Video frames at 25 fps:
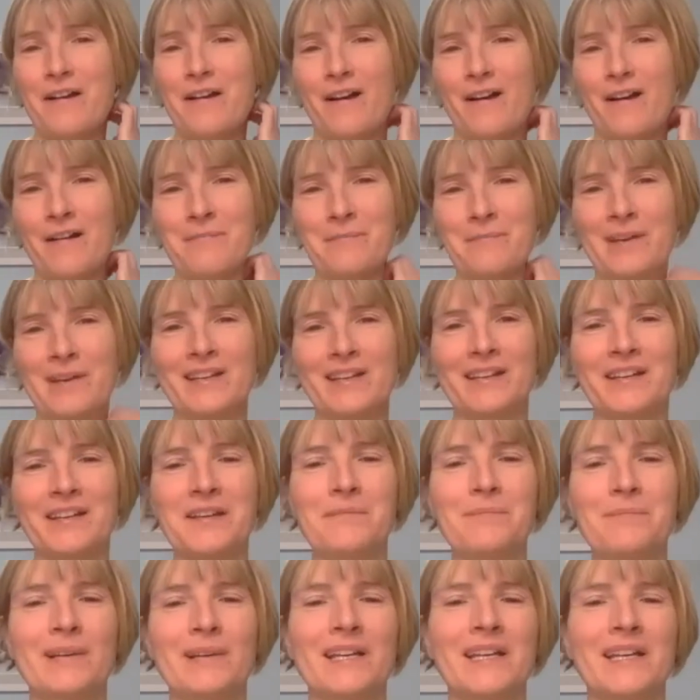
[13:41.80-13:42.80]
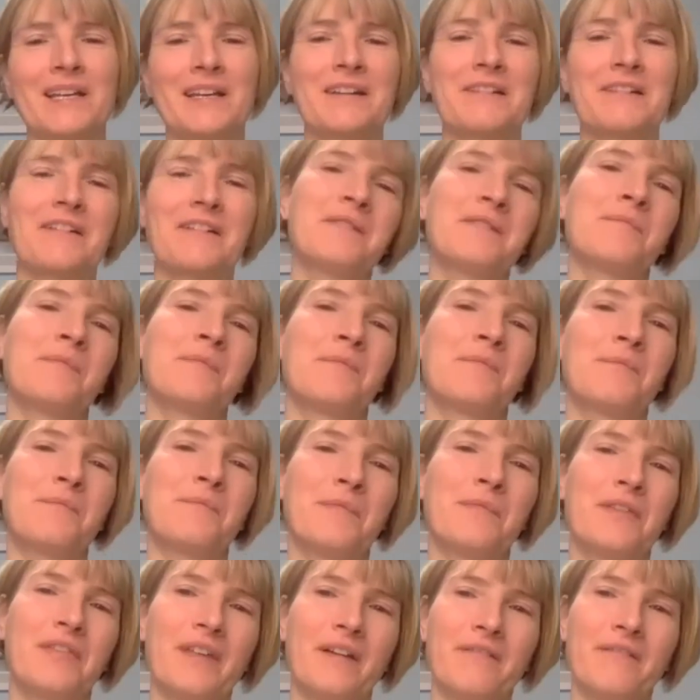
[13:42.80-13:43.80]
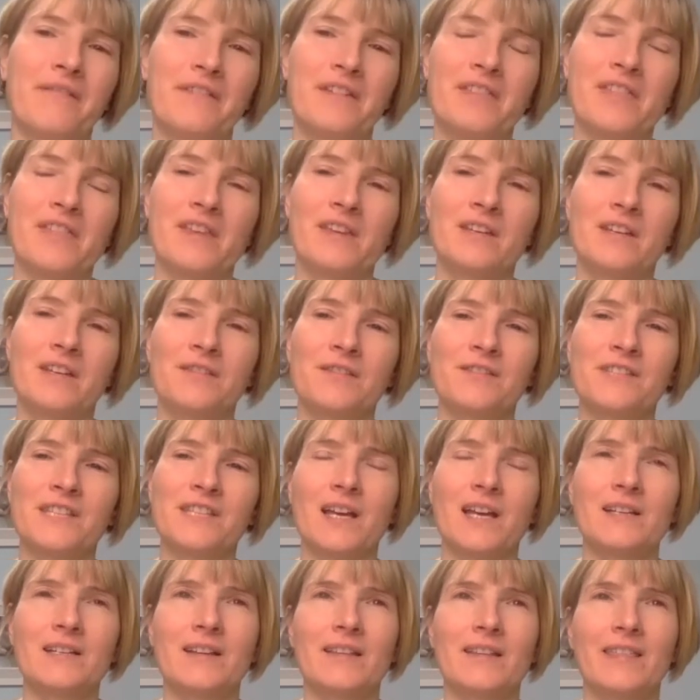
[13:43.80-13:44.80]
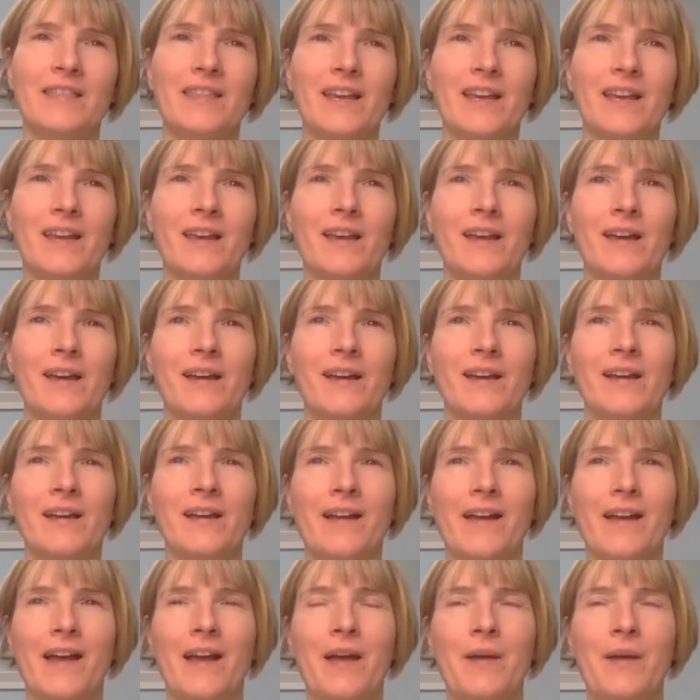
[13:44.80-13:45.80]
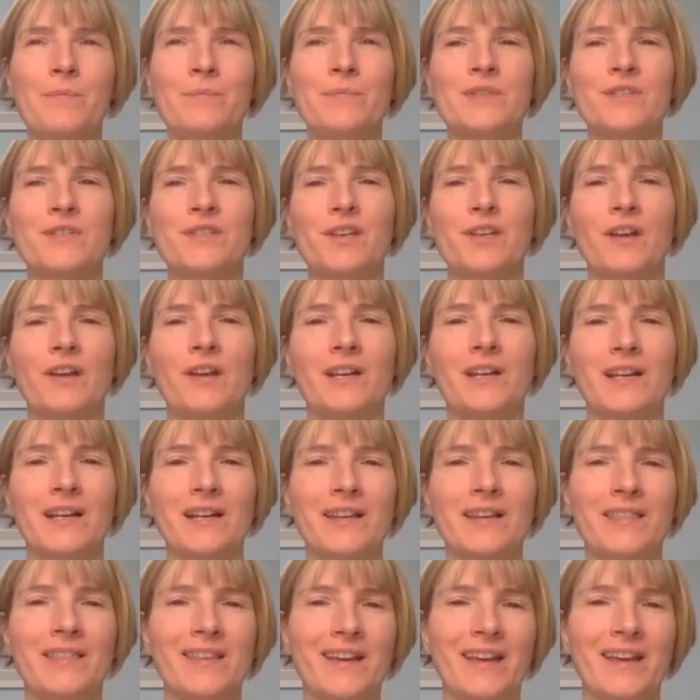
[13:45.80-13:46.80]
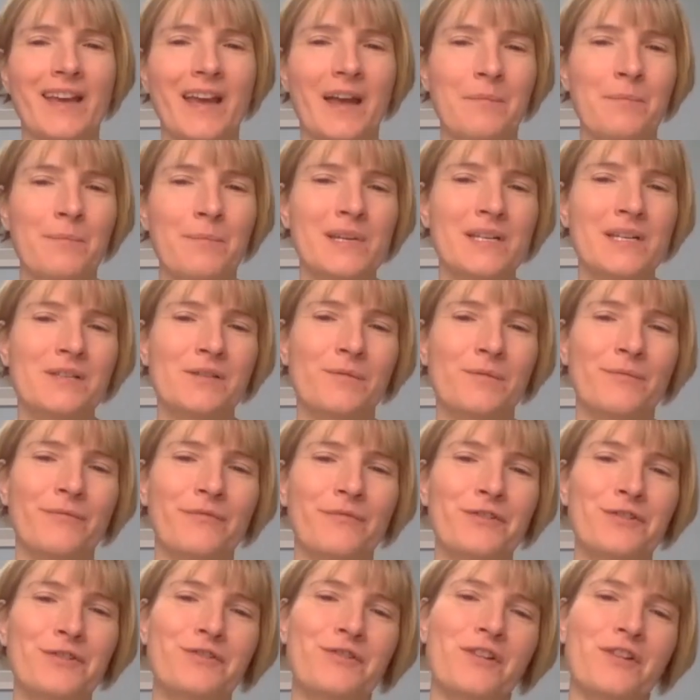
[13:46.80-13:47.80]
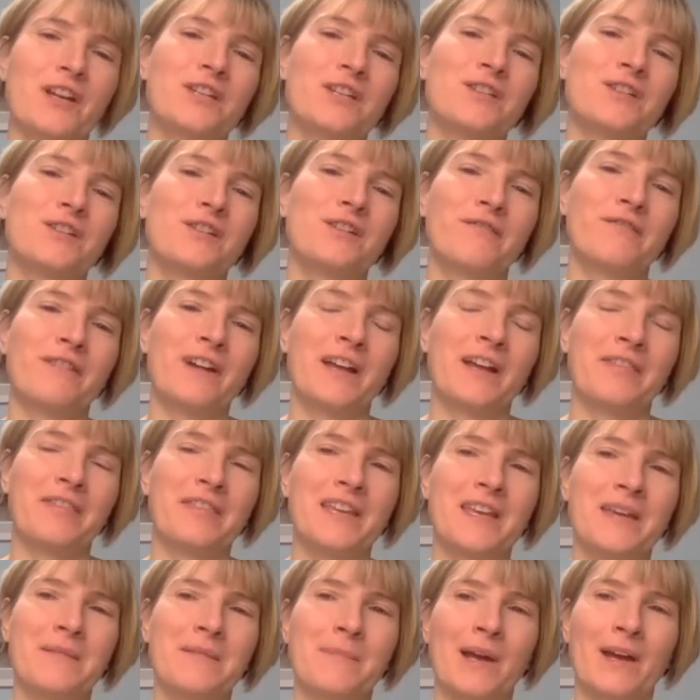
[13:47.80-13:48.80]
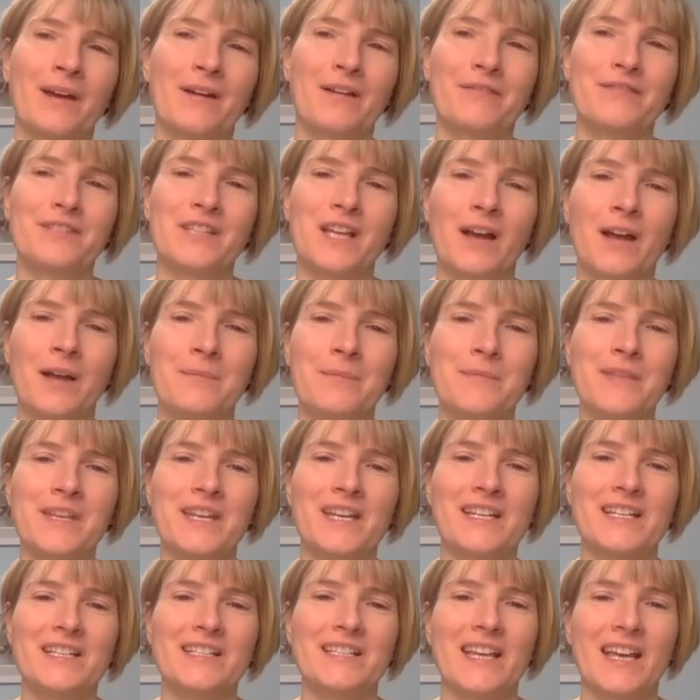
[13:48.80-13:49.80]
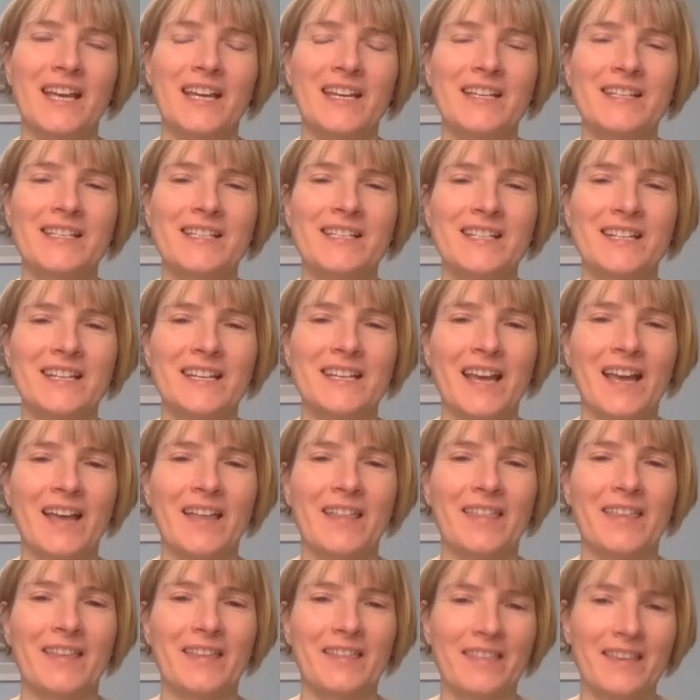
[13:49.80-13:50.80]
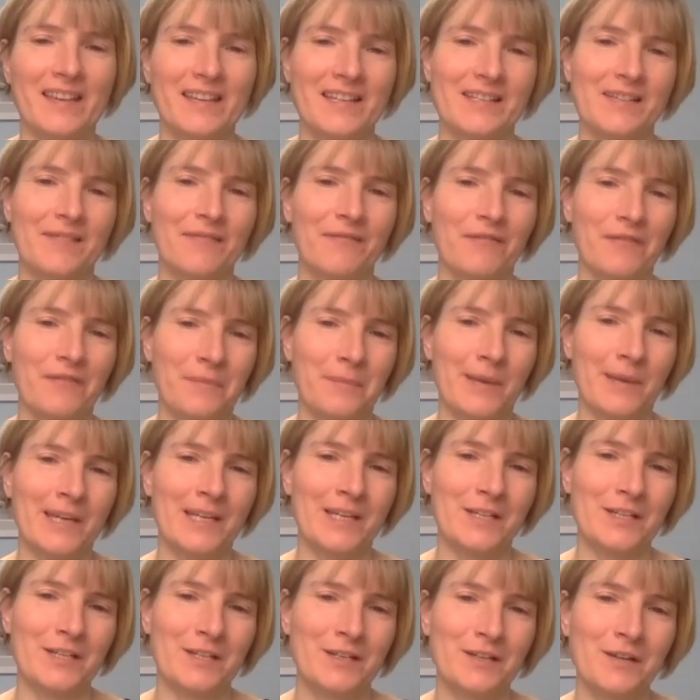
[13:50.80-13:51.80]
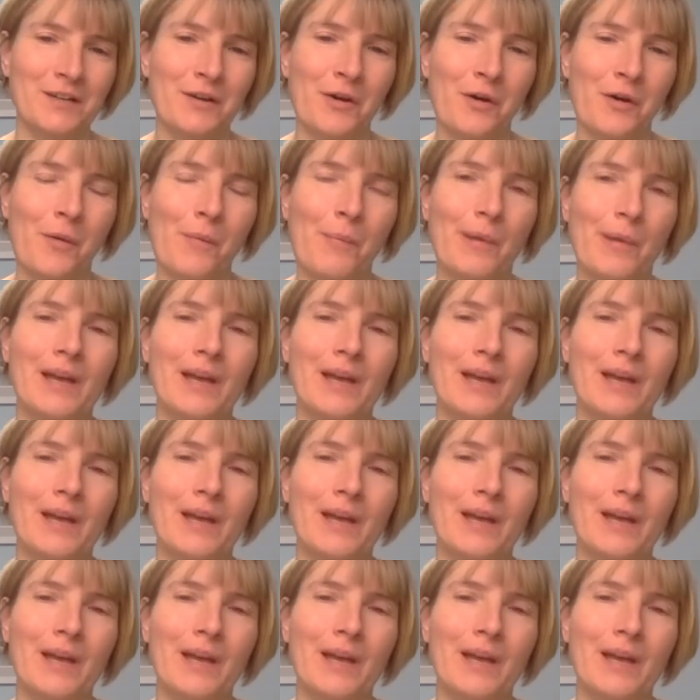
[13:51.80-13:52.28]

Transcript: I'm in complete agreement with everything you've said. I think certainly there can be some frustration around the amount of time that it takes to gather this information up.